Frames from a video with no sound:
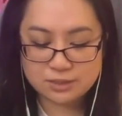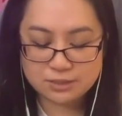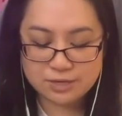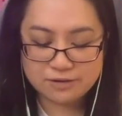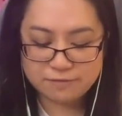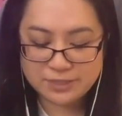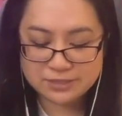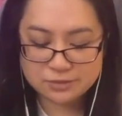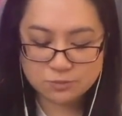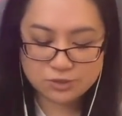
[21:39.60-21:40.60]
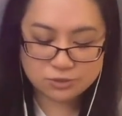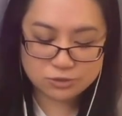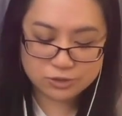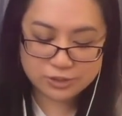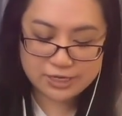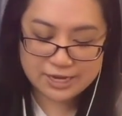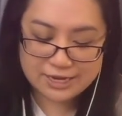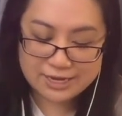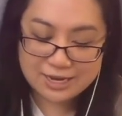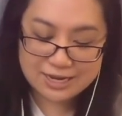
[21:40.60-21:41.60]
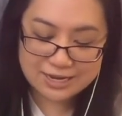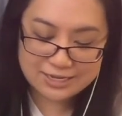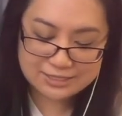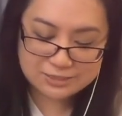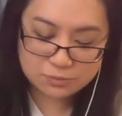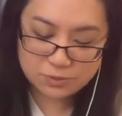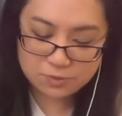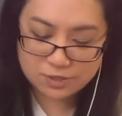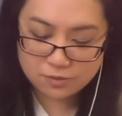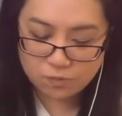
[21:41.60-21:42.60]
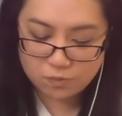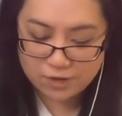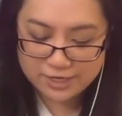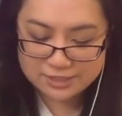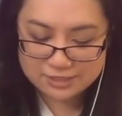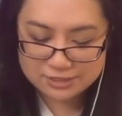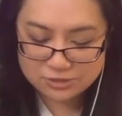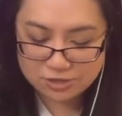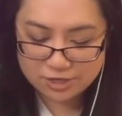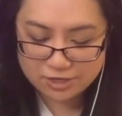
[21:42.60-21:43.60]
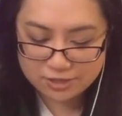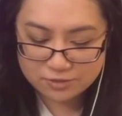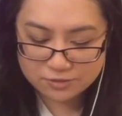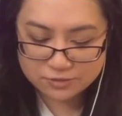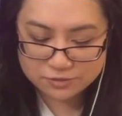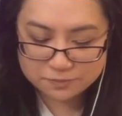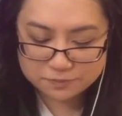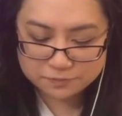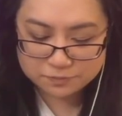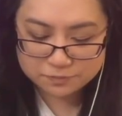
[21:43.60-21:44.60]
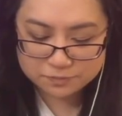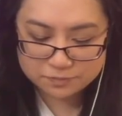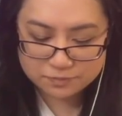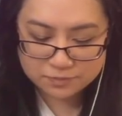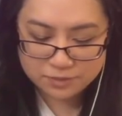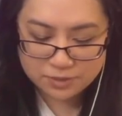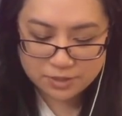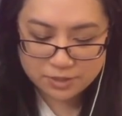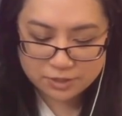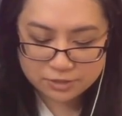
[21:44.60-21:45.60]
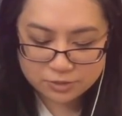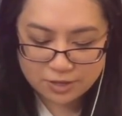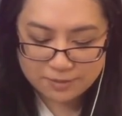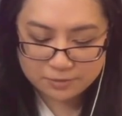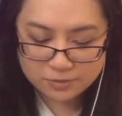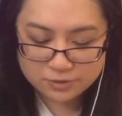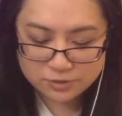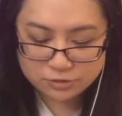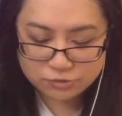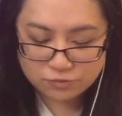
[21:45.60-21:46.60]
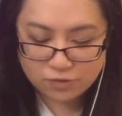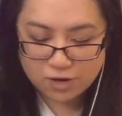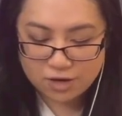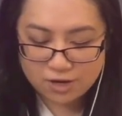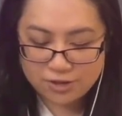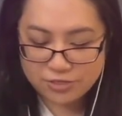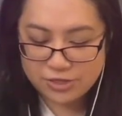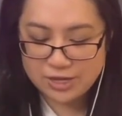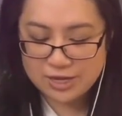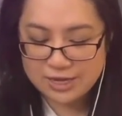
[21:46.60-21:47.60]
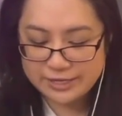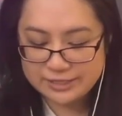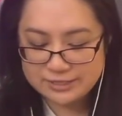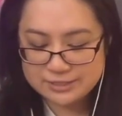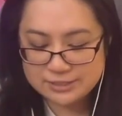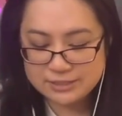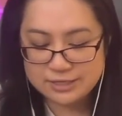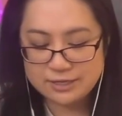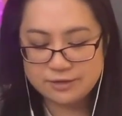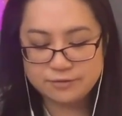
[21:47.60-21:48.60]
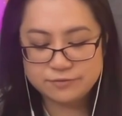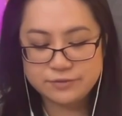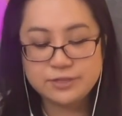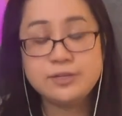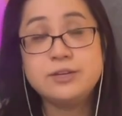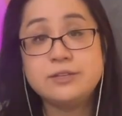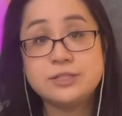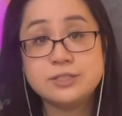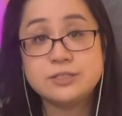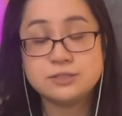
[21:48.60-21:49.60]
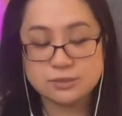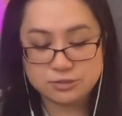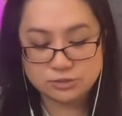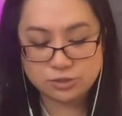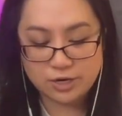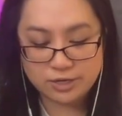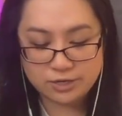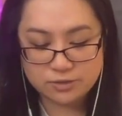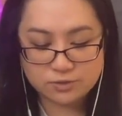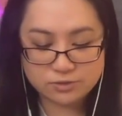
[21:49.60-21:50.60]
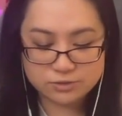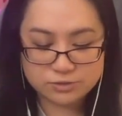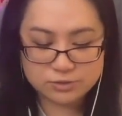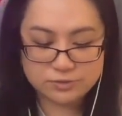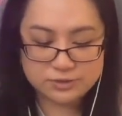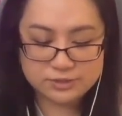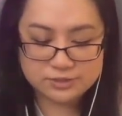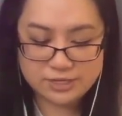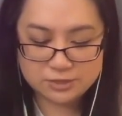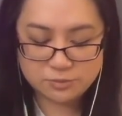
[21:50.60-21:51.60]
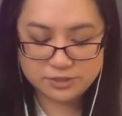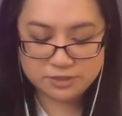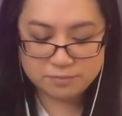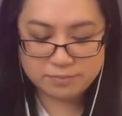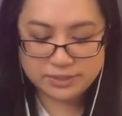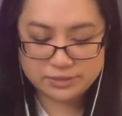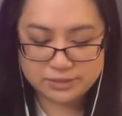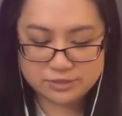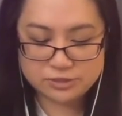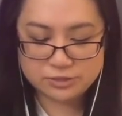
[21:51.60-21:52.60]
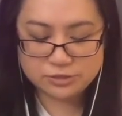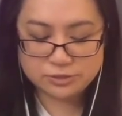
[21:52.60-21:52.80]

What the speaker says: kind of makes us want to look at a height. We want right triangles. So I'm going to draw the height of this triangle. So in this case, we'd compare it to